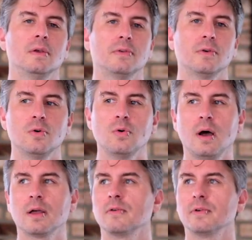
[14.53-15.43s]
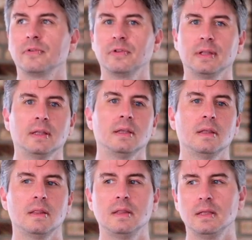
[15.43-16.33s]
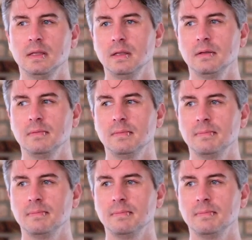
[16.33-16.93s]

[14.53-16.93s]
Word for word: So I oversee the